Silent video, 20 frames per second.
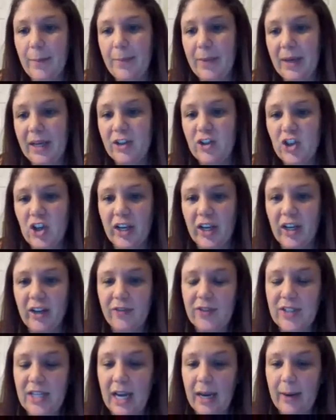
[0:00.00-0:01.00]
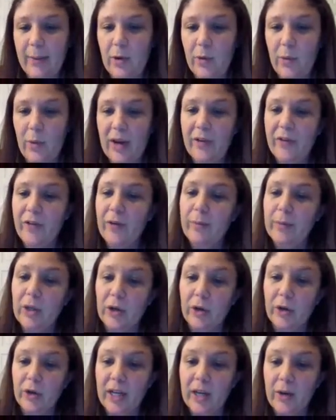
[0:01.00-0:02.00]
a big chunk of time away from
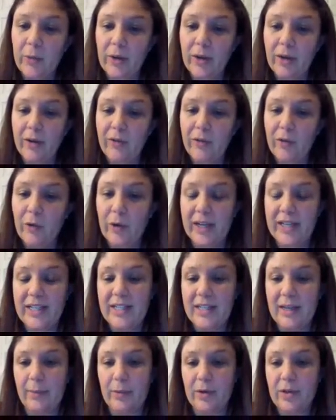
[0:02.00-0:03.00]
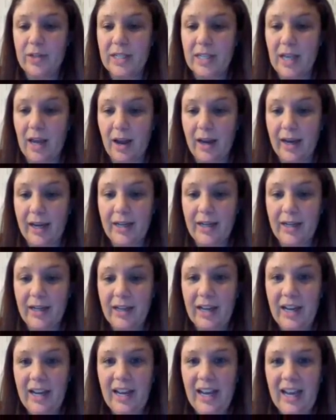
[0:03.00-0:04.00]
learning will avoid summer slide.